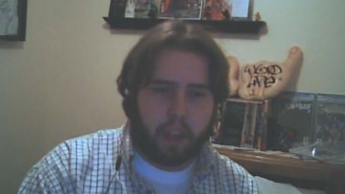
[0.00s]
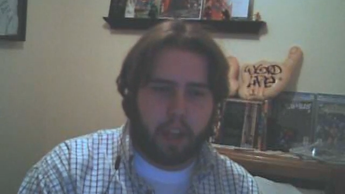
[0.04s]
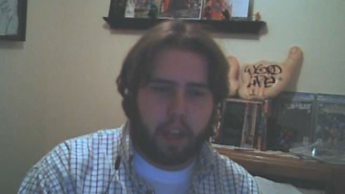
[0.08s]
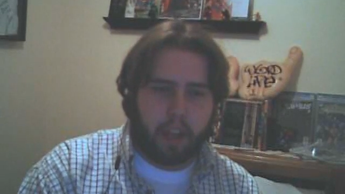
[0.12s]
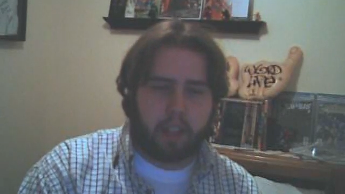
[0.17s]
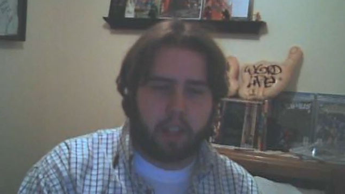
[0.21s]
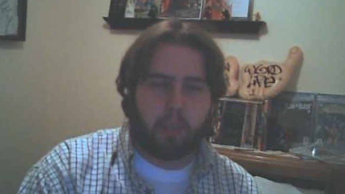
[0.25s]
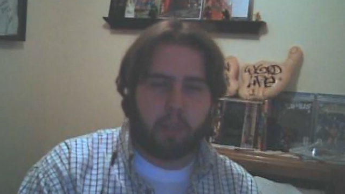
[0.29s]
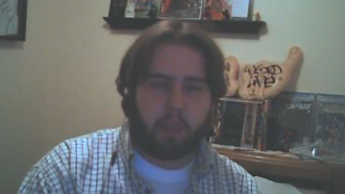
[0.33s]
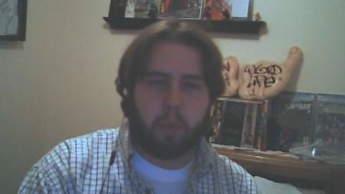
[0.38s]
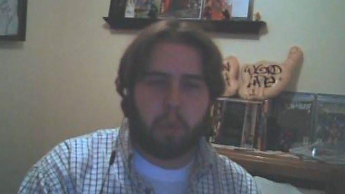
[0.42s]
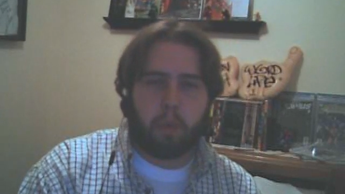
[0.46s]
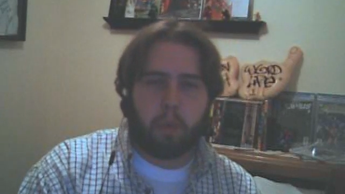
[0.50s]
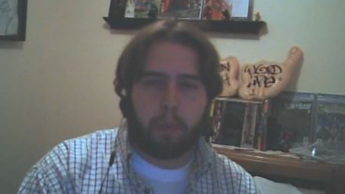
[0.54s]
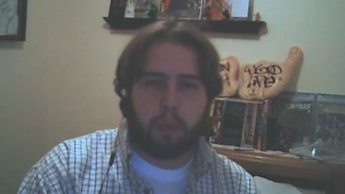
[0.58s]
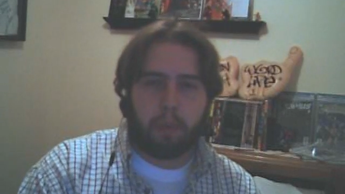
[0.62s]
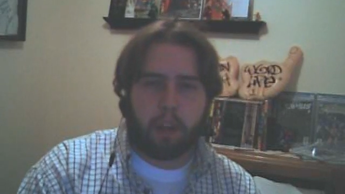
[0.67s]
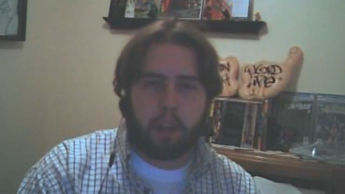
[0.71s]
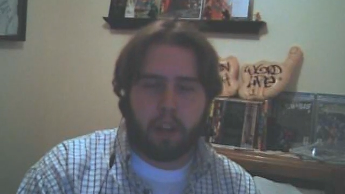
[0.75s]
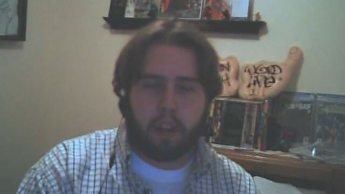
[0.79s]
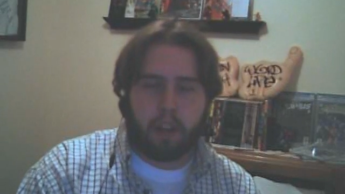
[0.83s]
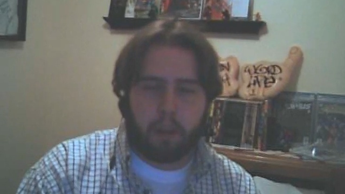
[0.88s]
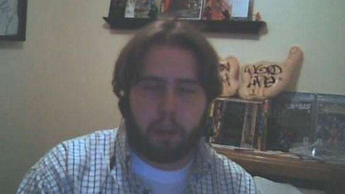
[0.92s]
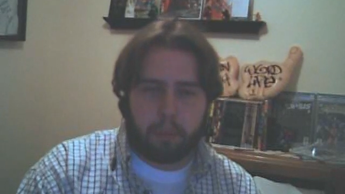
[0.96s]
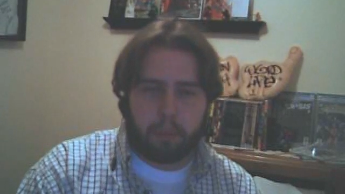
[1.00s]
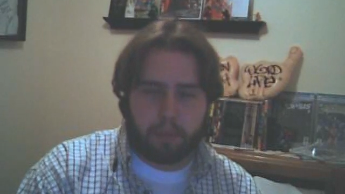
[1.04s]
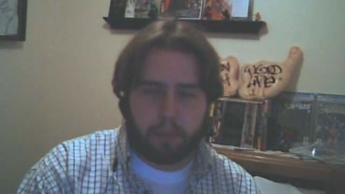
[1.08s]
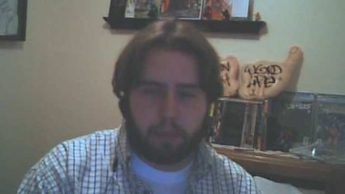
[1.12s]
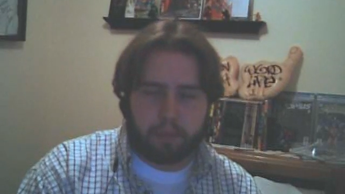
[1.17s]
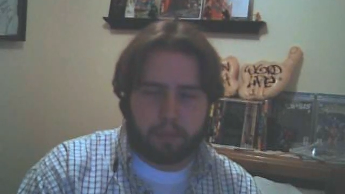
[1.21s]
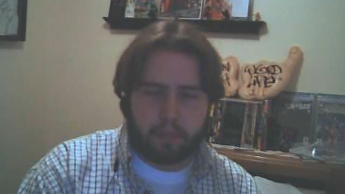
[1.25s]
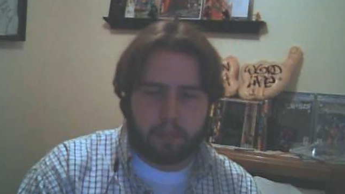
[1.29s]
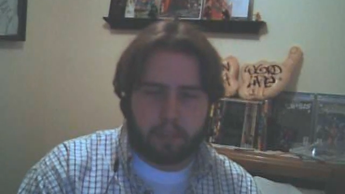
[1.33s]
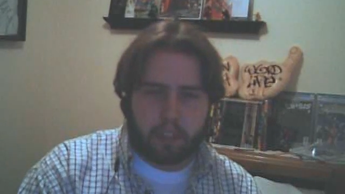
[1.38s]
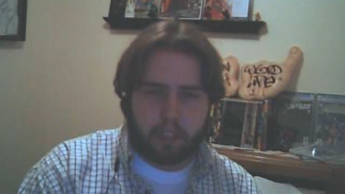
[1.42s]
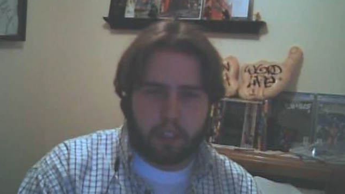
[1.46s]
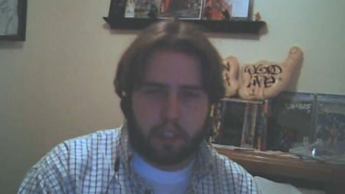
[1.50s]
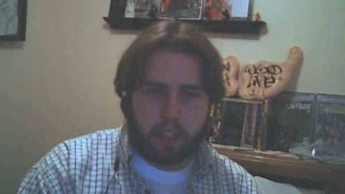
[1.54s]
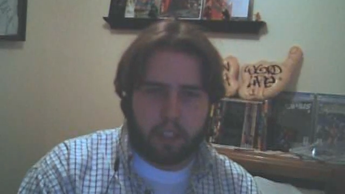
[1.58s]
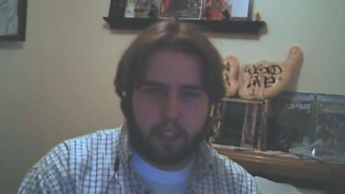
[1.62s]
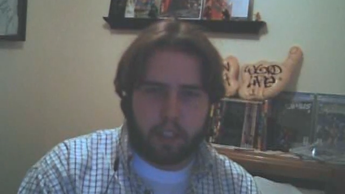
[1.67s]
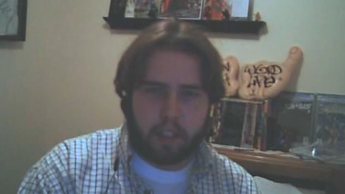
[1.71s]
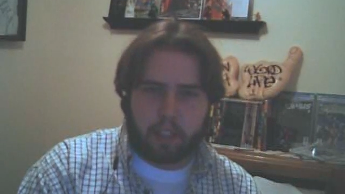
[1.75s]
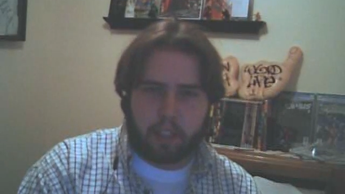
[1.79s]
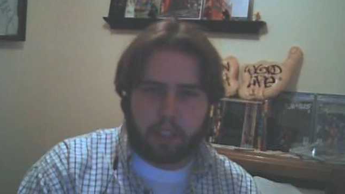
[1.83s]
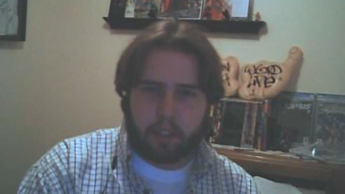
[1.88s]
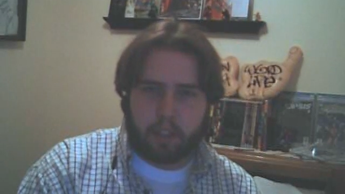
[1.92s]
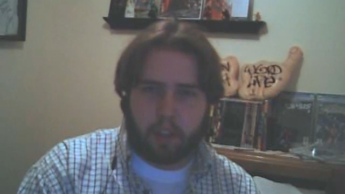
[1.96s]
And you open it up,
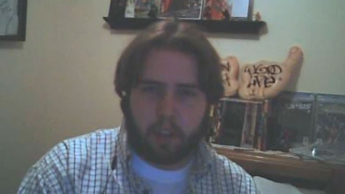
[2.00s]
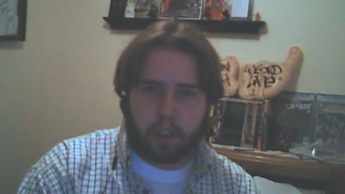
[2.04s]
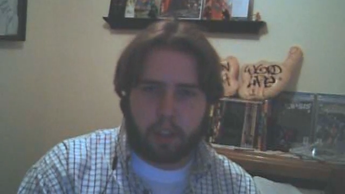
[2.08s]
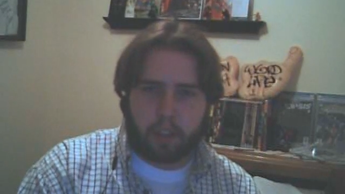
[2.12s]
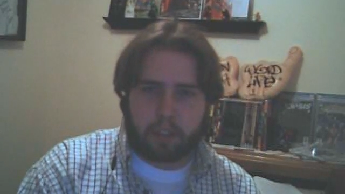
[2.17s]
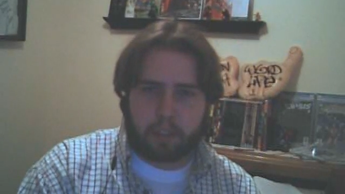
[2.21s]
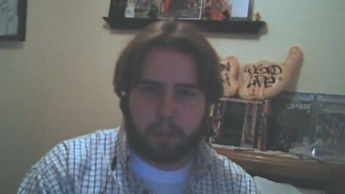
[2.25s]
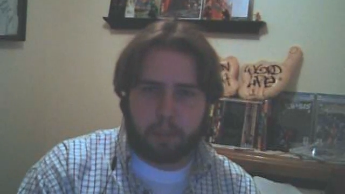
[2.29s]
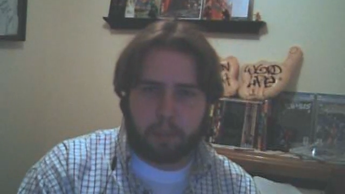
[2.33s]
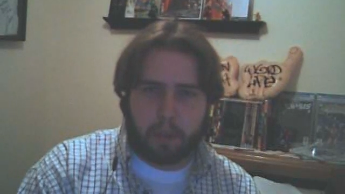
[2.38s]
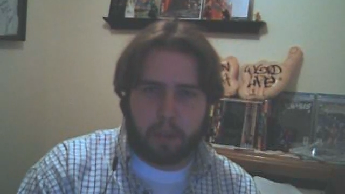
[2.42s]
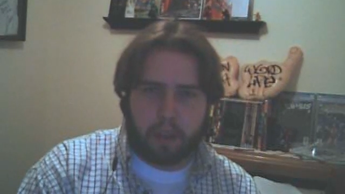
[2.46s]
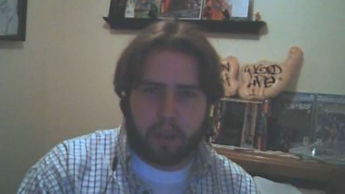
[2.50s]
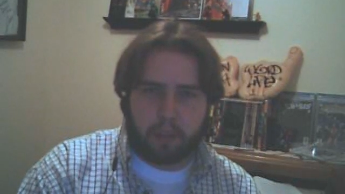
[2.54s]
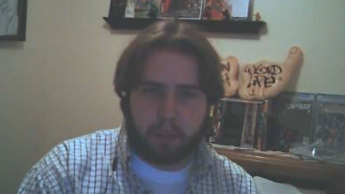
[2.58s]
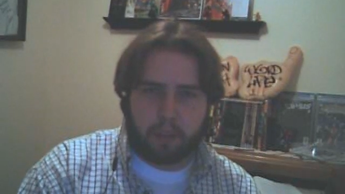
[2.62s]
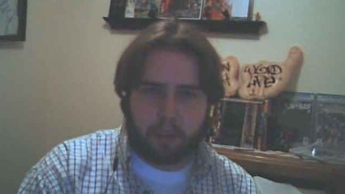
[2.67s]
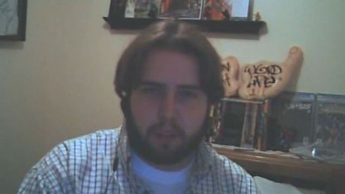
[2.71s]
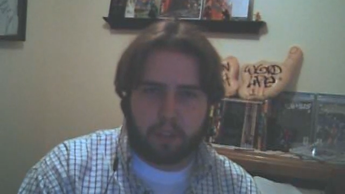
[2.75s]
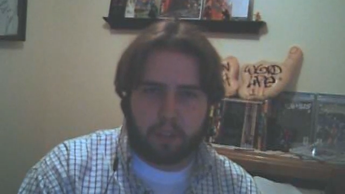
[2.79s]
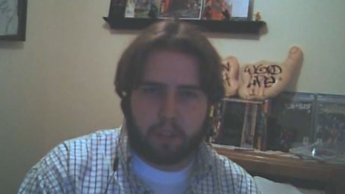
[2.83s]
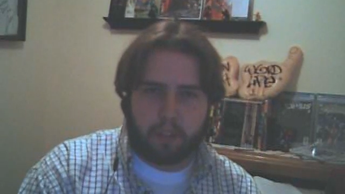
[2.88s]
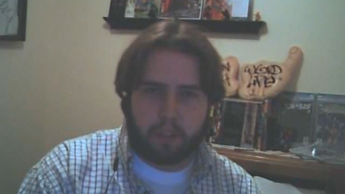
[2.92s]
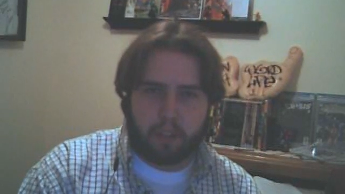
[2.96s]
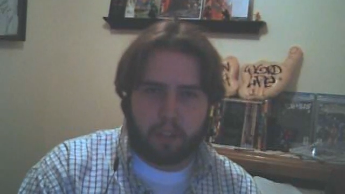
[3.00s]
and it talks about